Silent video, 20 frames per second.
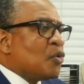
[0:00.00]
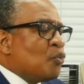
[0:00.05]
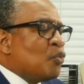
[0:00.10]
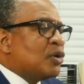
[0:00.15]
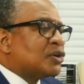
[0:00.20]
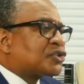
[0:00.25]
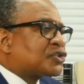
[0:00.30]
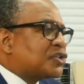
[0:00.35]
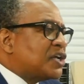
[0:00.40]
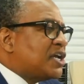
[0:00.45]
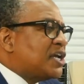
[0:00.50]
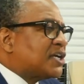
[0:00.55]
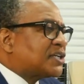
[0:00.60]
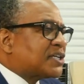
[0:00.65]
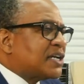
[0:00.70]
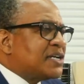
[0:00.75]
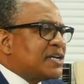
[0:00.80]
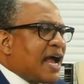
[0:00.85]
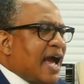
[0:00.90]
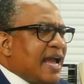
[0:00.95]
we'll see you
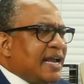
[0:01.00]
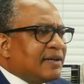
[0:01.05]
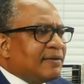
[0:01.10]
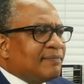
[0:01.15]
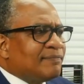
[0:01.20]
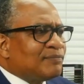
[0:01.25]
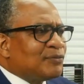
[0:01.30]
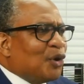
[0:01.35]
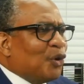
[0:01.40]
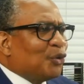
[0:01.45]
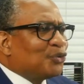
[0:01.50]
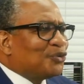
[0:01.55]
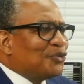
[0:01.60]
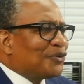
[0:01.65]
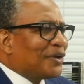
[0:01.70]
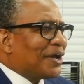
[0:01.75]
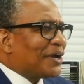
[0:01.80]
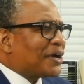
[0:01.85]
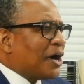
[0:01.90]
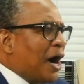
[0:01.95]
tonight, those who
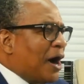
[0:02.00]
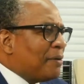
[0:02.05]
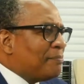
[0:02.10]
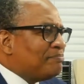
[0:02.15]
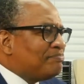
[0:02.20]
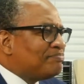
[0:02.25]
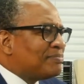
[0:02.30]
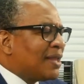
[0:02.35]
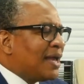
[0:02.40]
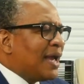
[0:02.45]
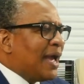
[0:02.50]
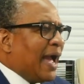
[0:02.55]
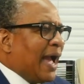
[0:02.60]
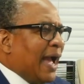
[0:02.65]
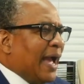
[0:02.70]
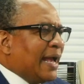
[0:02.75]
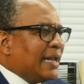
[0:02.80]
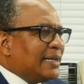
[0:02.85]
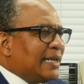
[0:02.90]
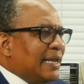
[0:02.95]
can come.
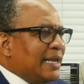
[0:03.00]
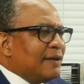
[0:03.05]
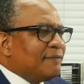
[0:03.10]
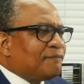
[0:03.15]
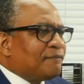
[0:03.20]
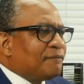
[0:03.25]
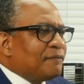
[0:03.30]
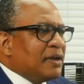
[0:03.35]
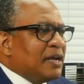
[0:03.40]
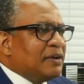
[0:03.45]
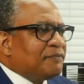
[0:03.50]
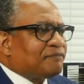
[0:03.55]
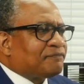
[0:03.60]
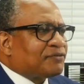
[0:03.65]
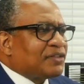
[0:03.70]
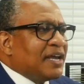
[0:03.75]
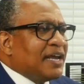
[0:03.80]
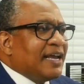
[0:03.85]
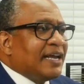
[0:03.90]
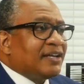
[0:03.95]
And if
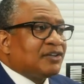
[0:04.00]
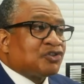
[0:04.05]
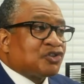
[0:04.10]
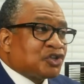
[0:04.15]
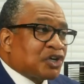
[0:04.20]
things